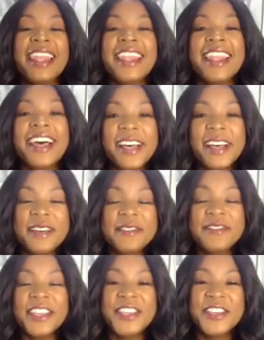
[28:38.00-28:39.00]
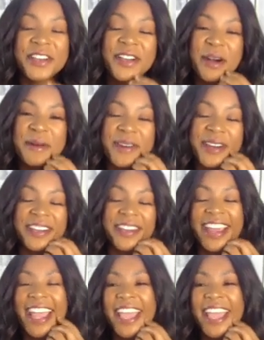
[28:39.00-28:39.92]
I love your coworker.